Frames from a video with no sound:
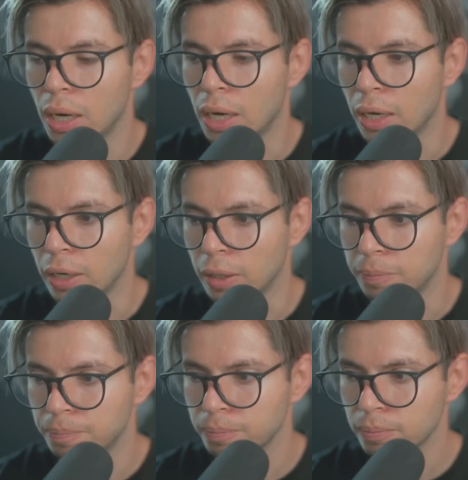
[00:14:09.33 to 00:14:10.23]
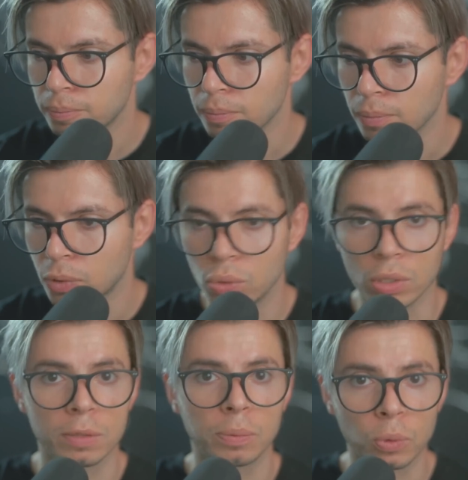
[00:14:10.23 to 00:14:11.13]
to
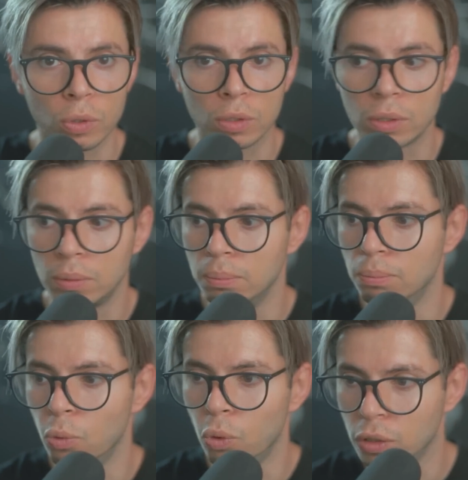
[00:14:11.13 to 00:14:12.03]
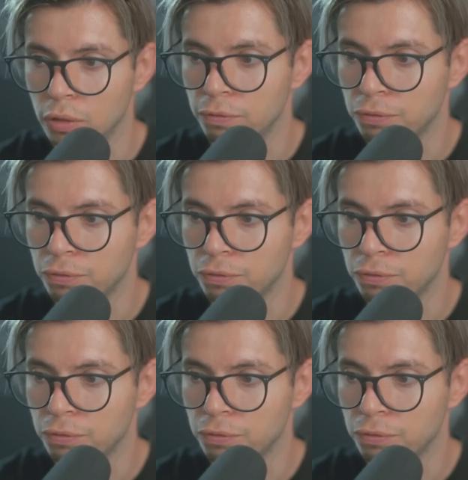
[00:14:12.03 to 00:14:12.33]
explore more,